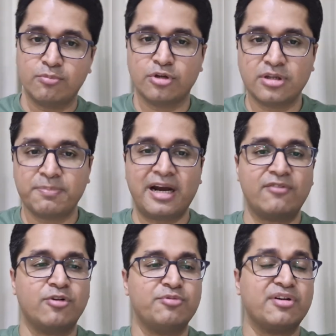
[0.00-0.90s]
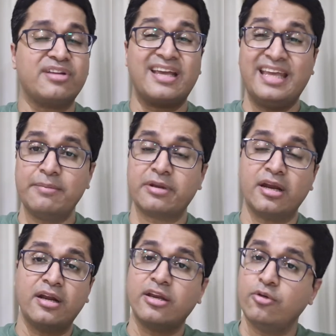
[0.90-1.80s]
both the platforms because I keep
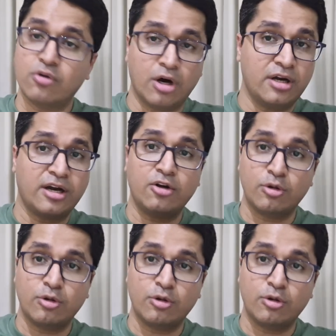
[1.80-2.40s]
creating new content